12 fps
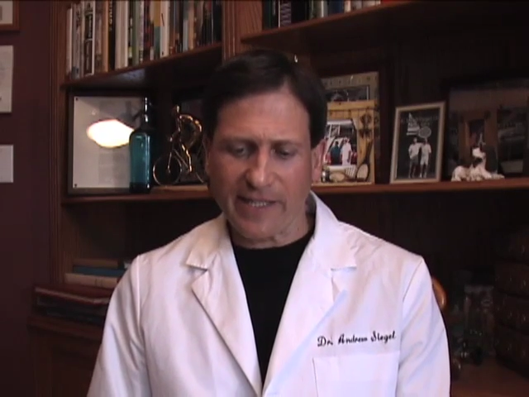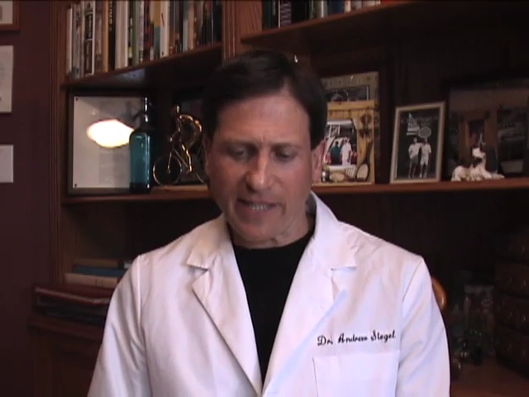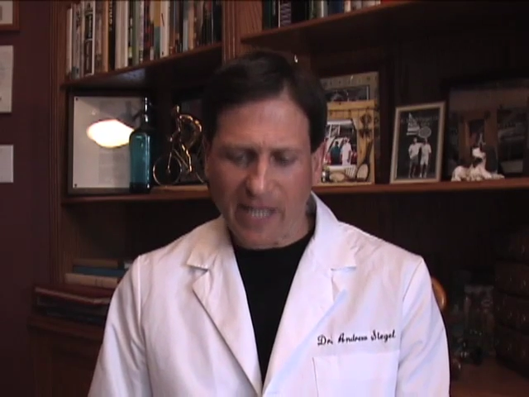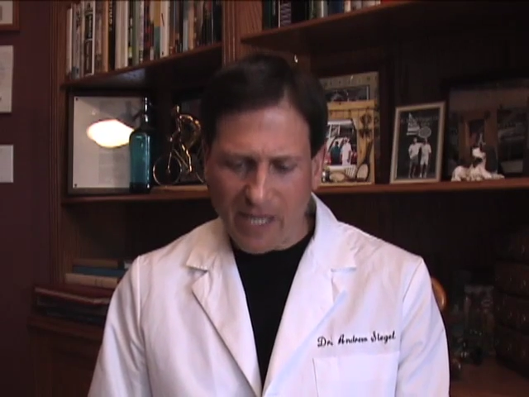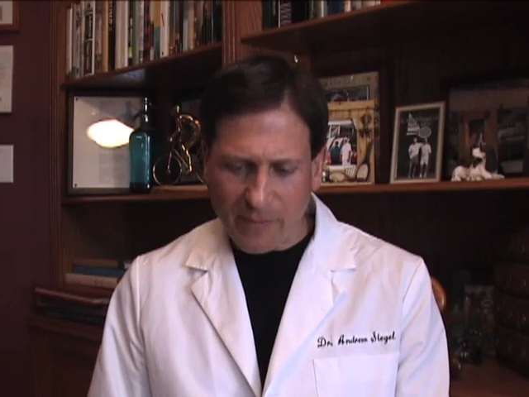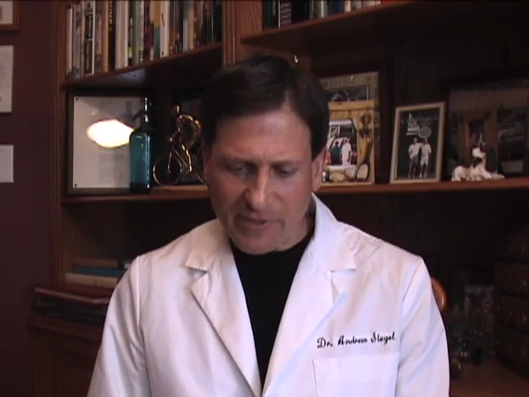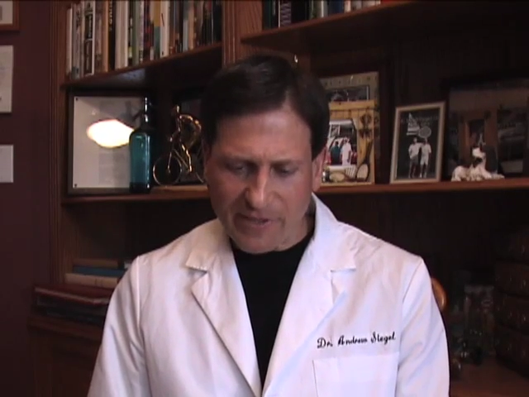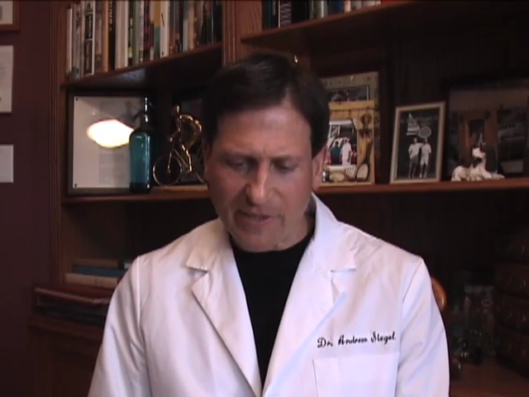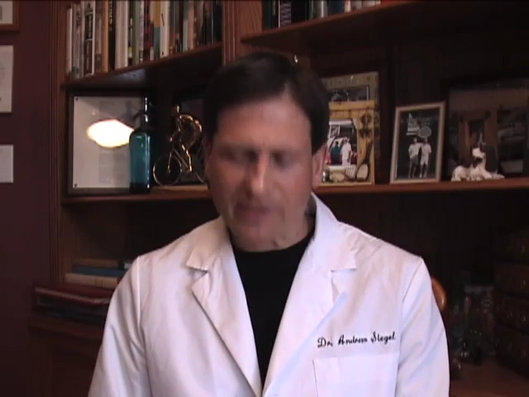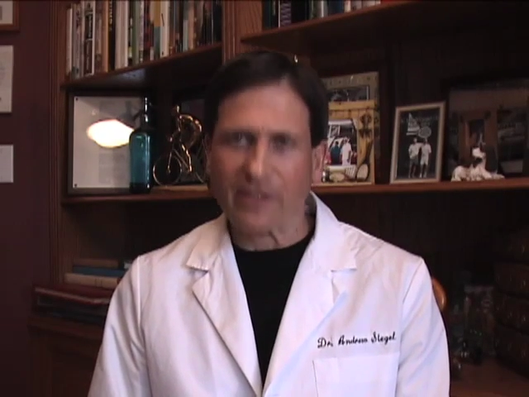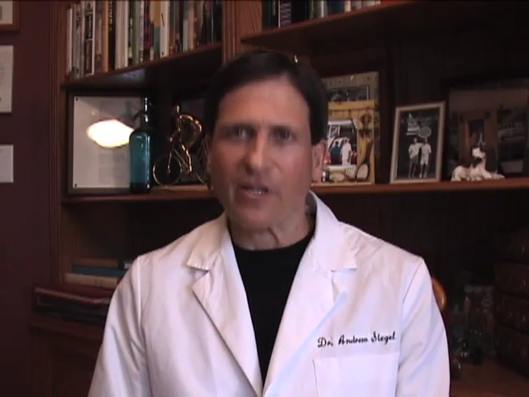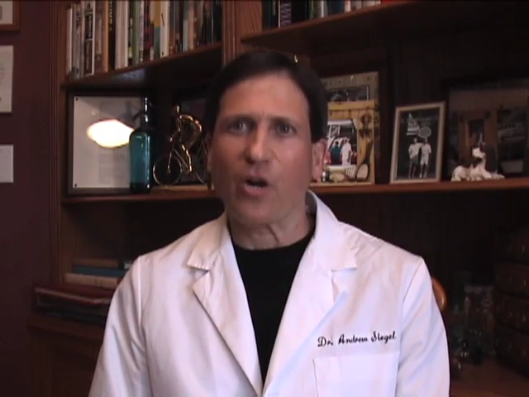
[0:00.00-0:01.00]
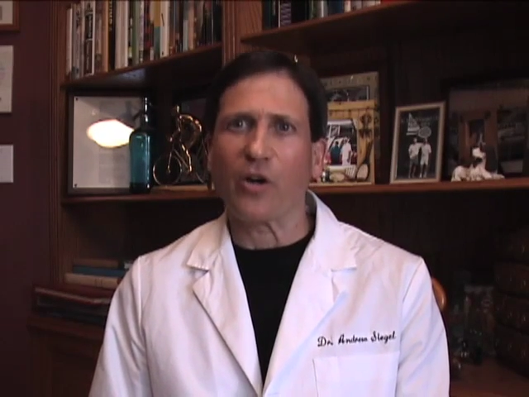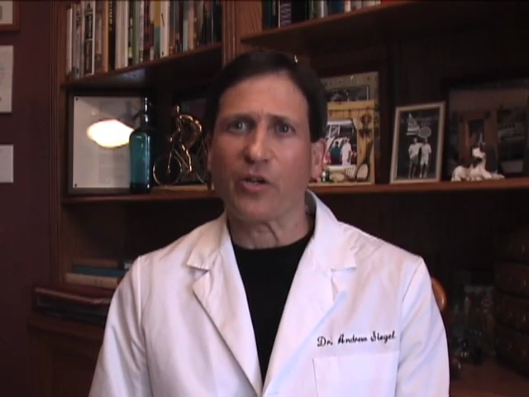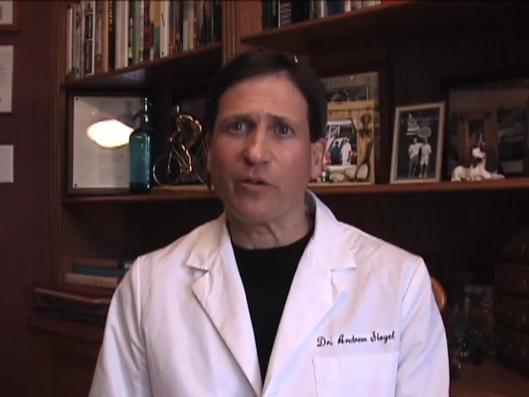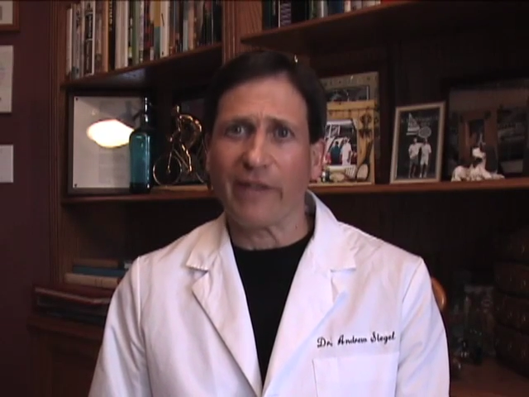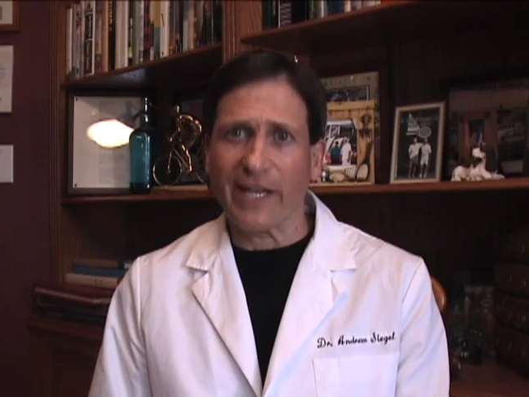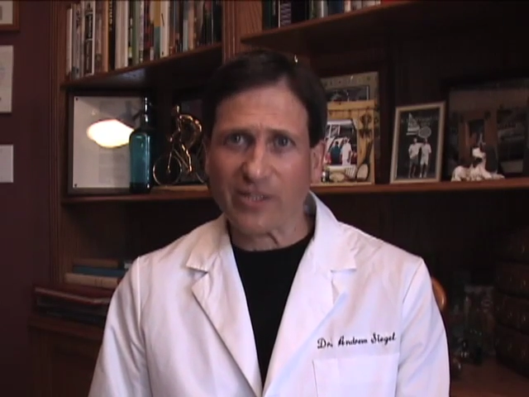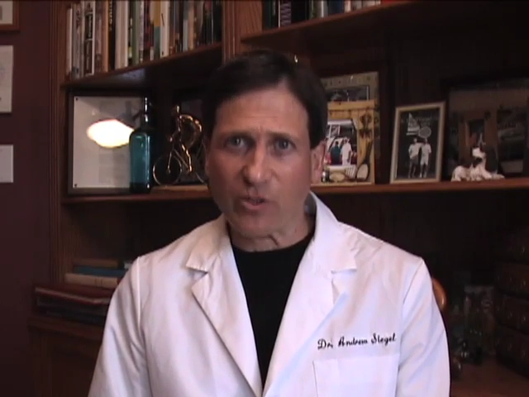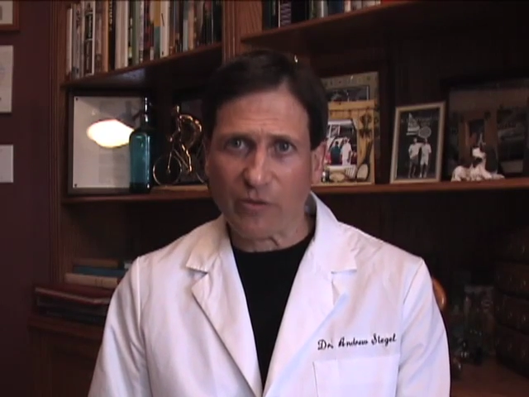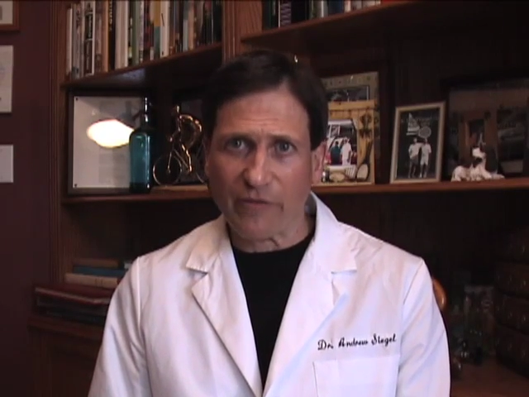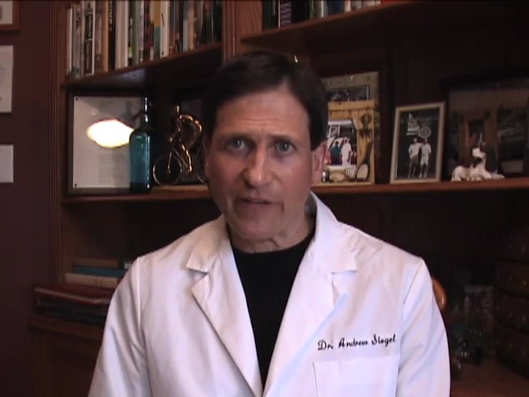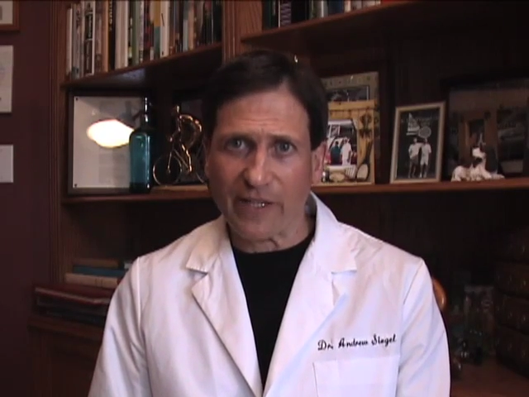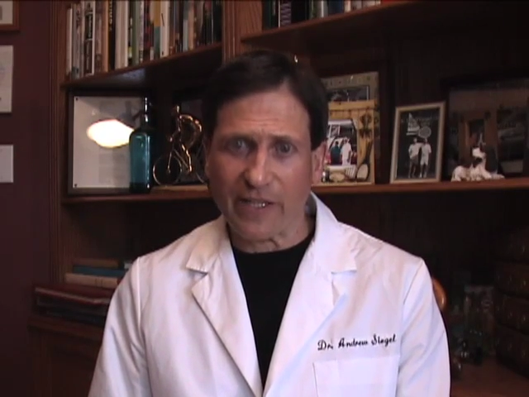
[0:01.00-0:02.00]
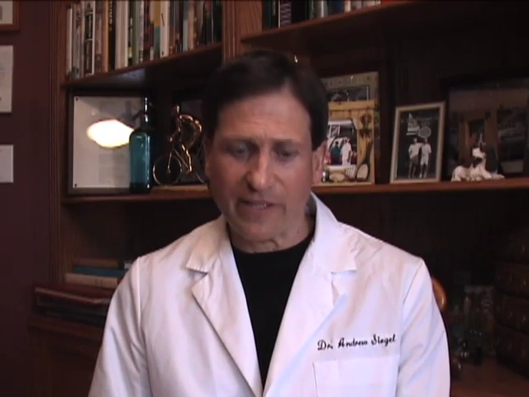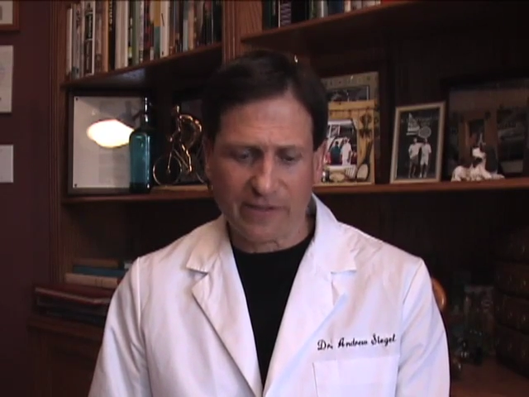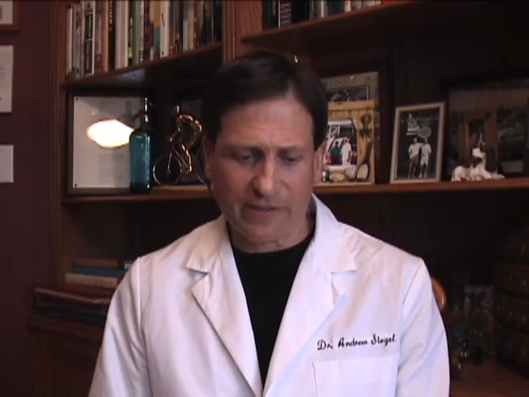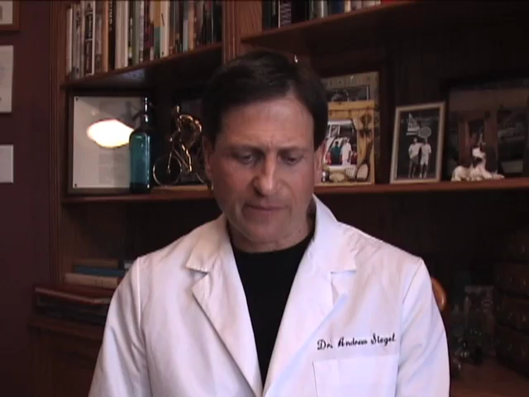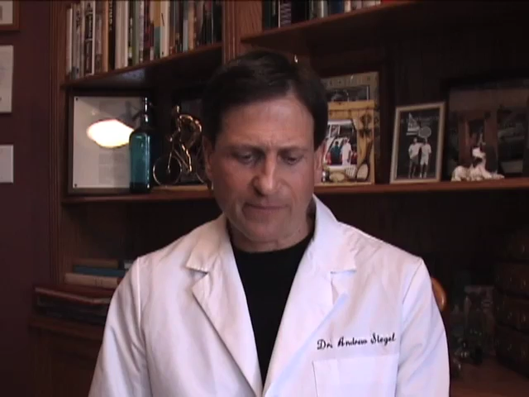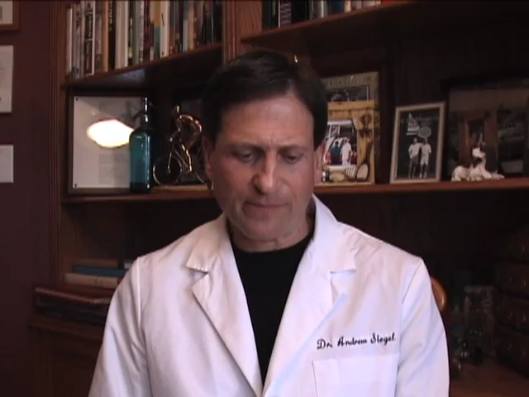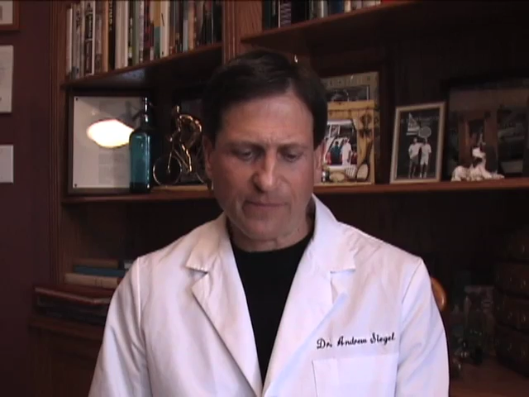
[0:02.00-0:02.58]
encompasses cardiovascular fitness,